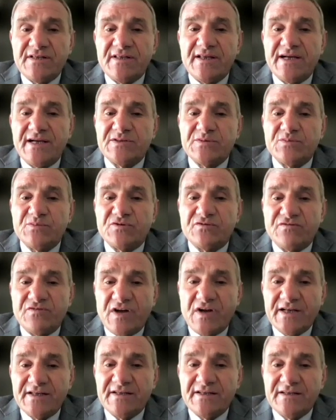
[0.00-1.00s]
that
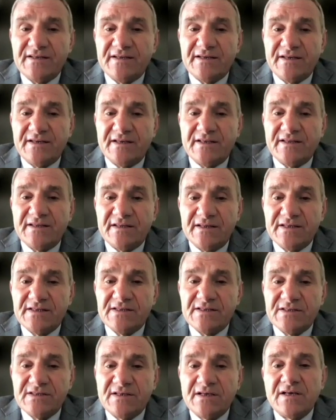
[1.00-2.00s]
provided in
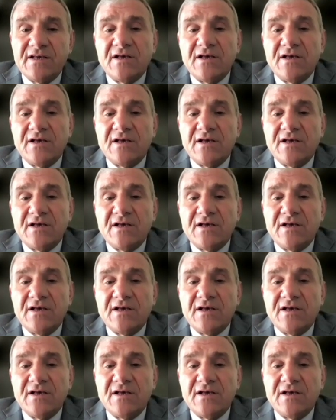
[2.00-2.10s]
this